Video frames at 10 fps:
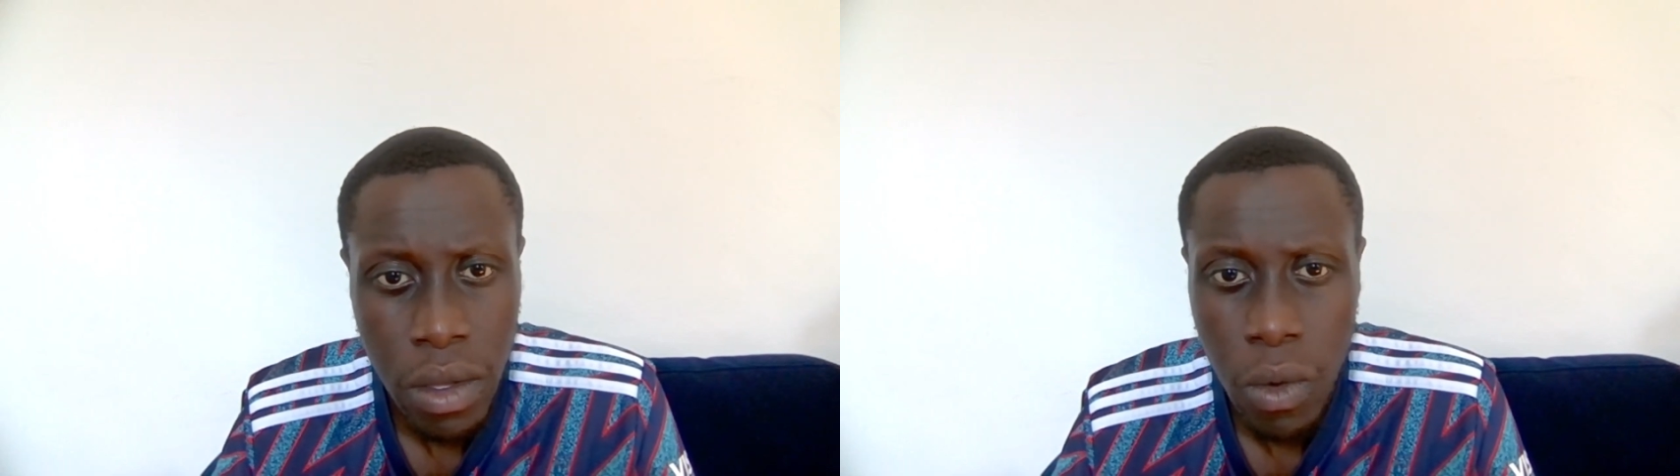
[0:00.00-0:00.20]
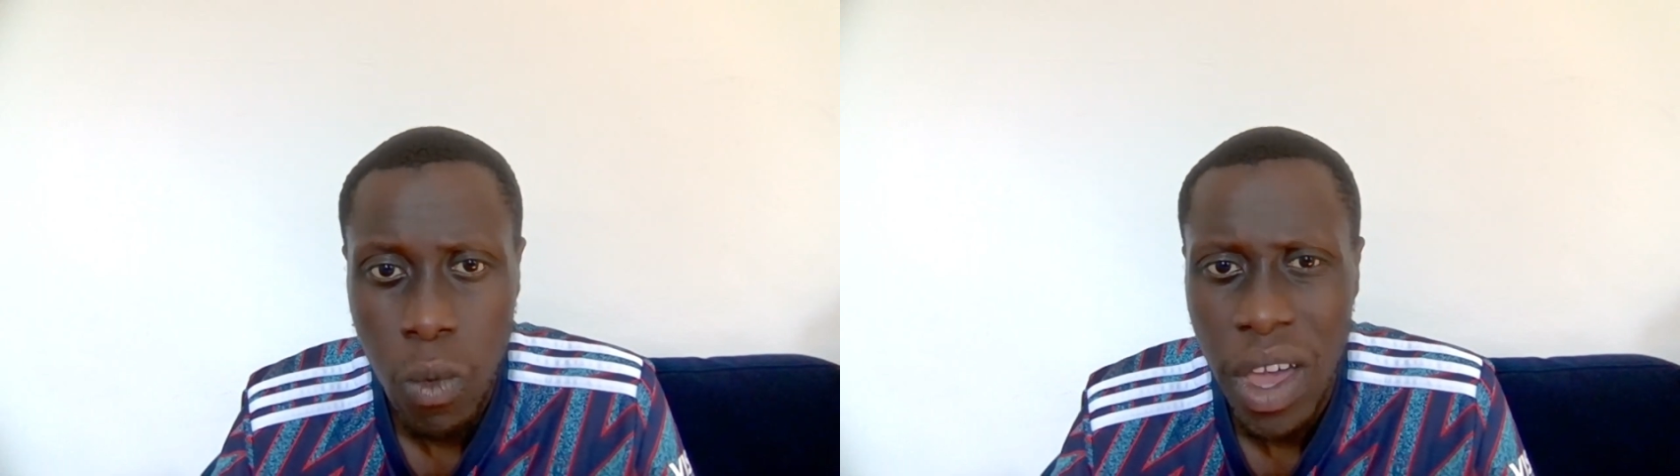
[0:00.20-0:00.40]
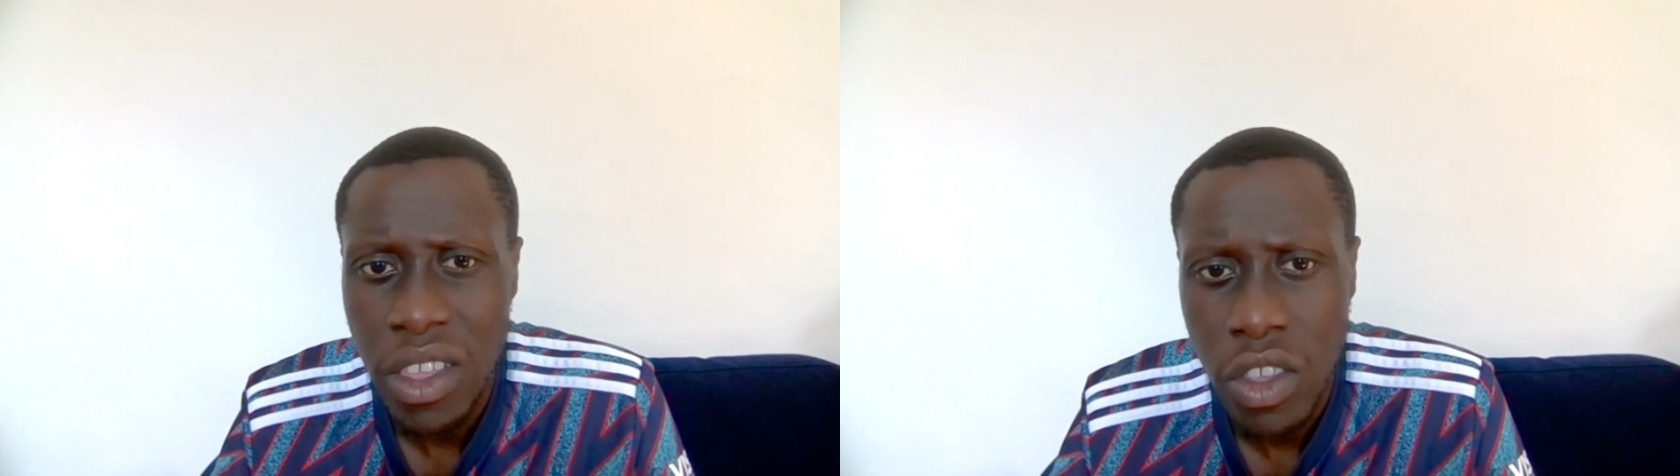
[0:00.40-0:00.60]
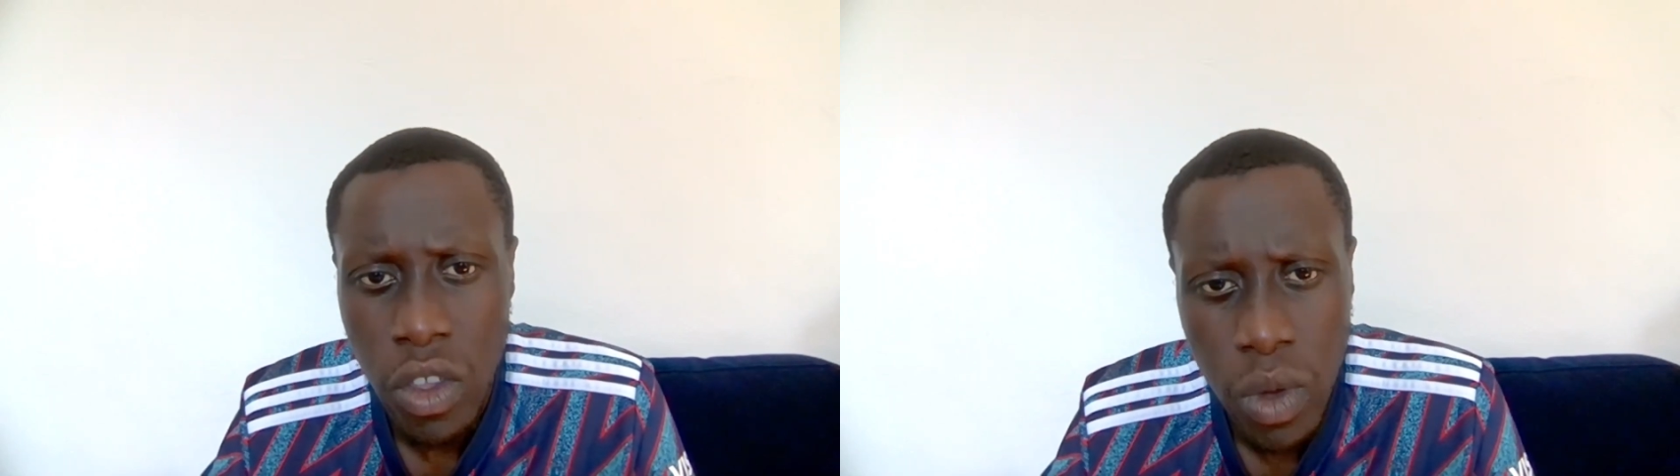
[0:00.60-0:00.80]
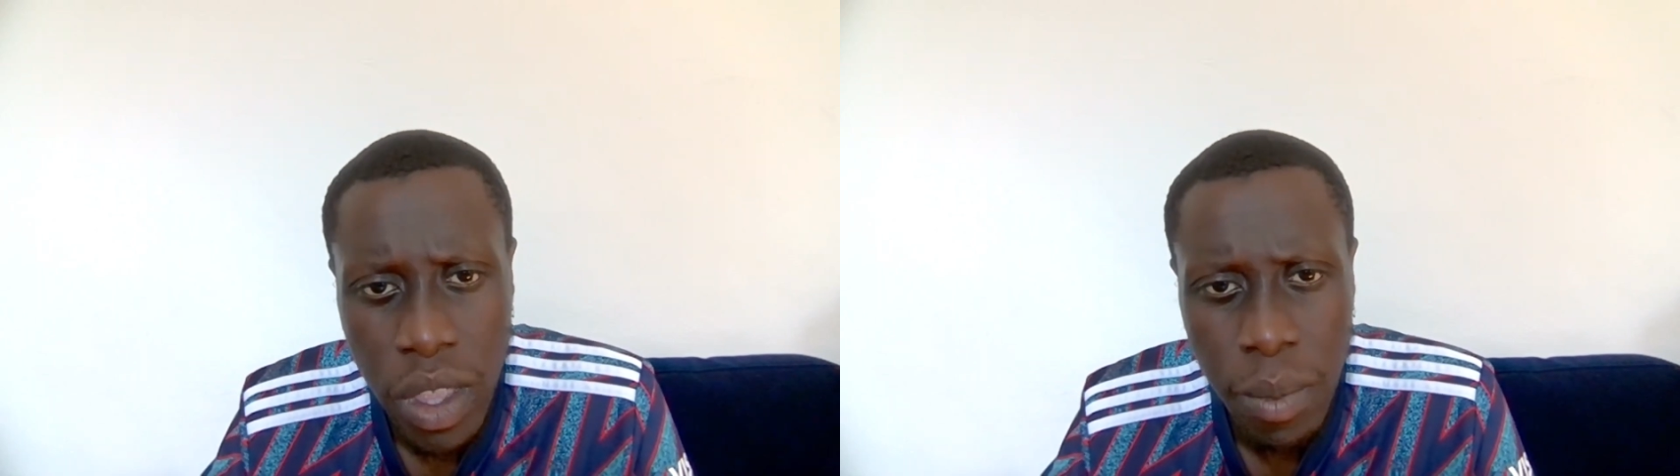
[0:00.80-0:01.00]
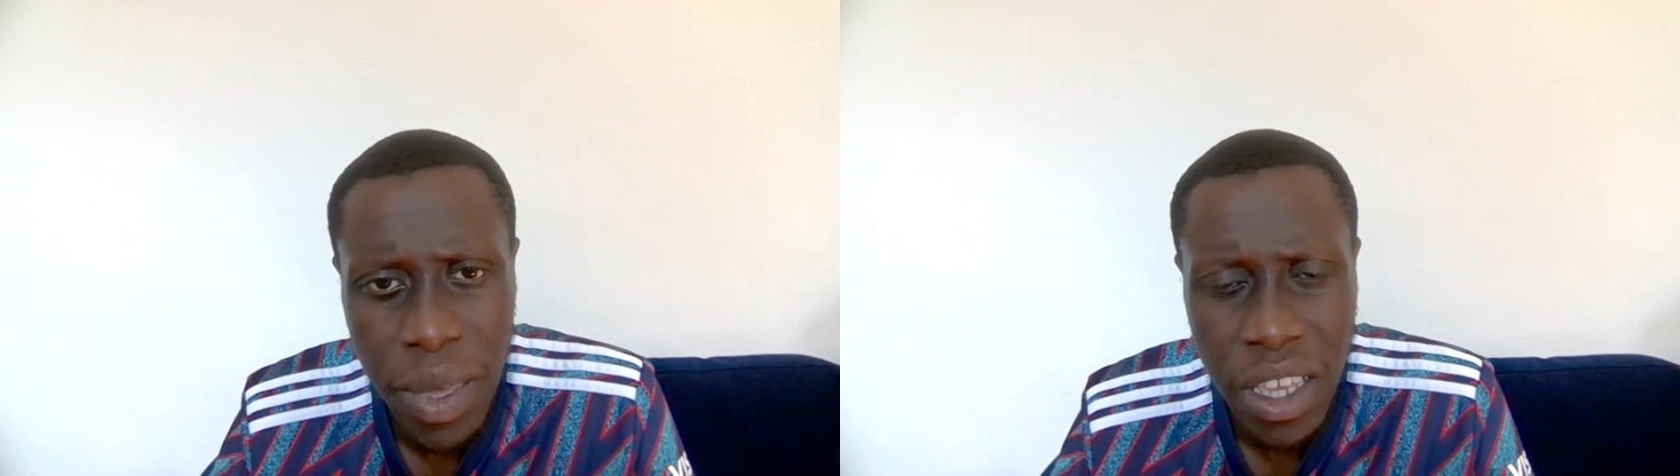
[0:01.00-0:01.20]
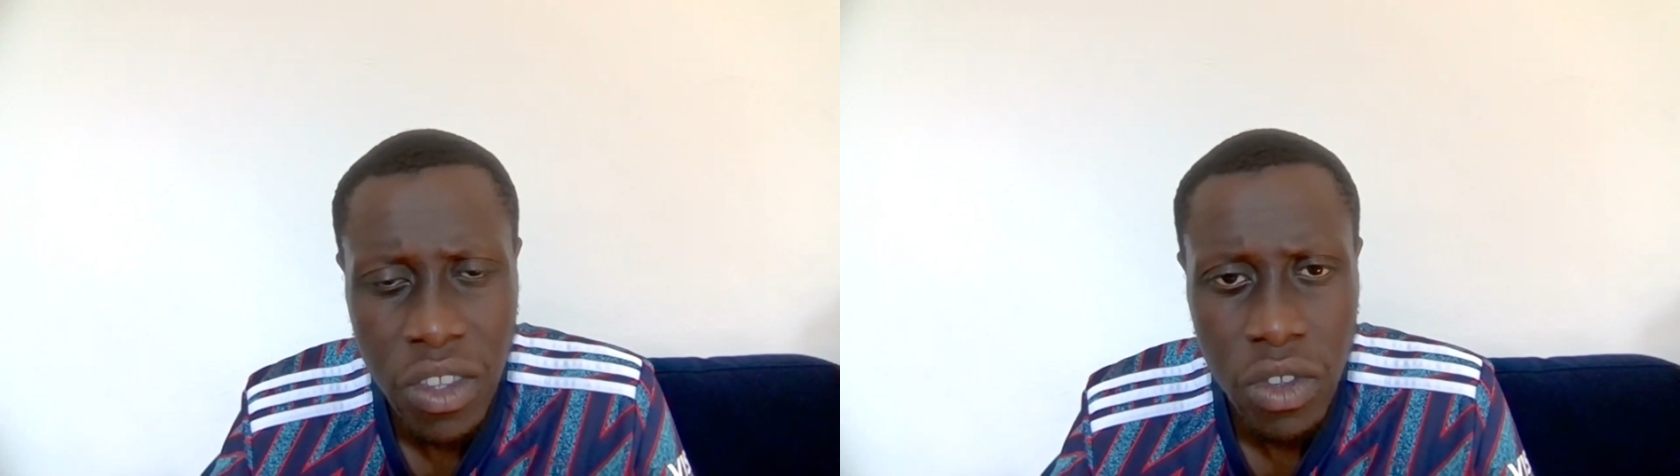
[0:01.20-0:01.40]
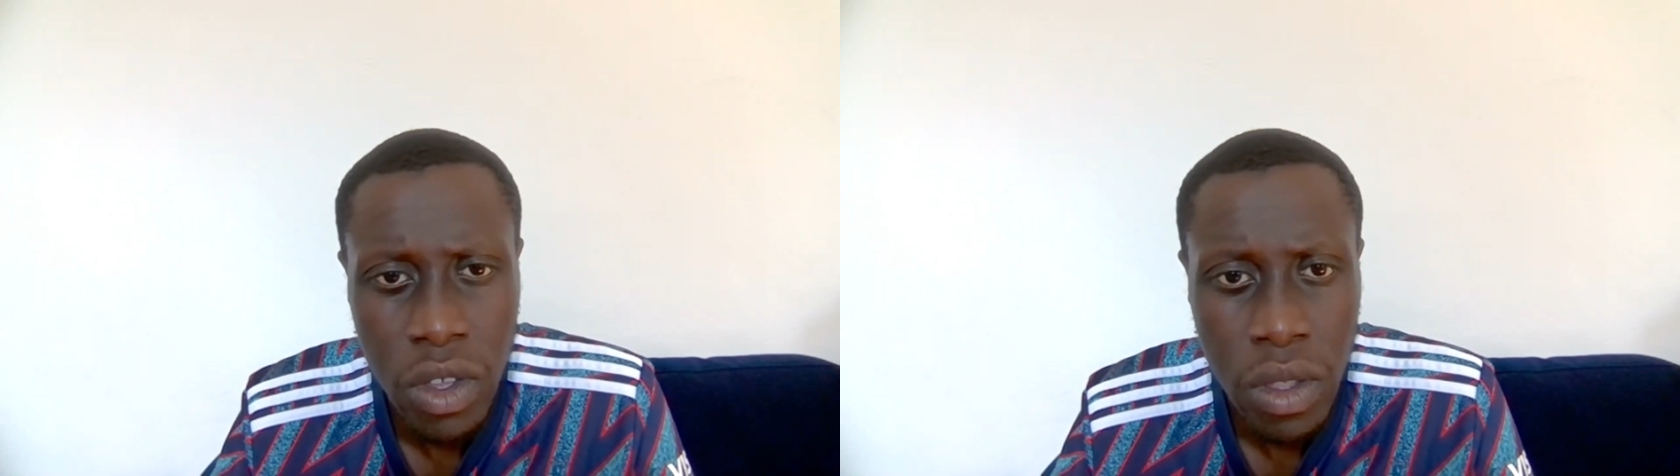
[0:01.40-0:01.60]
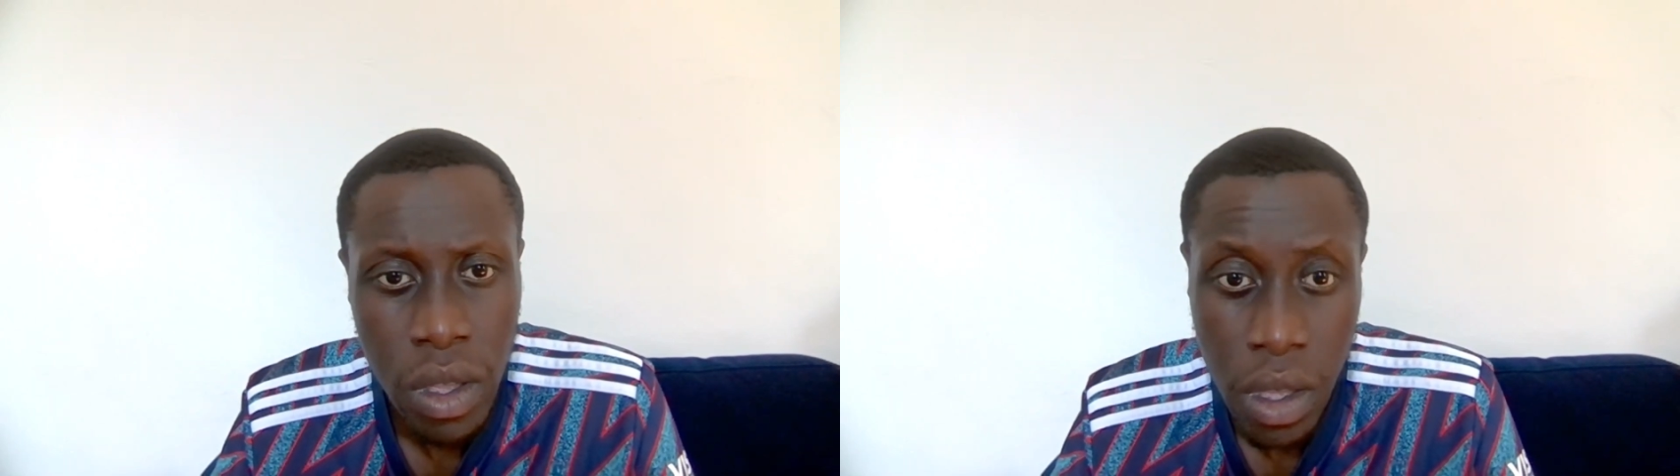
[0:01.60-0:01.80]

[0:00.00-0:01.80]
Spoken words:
Why aren't you doing a piece on,